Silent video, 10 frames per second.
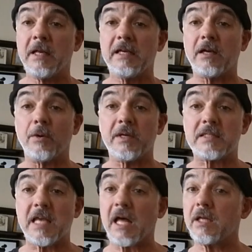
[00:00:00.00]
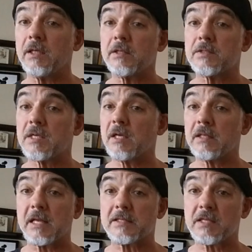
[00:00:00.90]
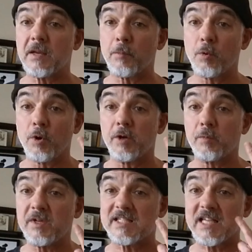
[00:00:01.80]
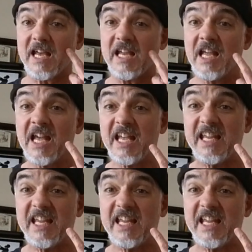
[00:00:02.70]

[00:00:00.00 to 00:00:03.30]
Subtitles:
Now, an Italian saying that same word would say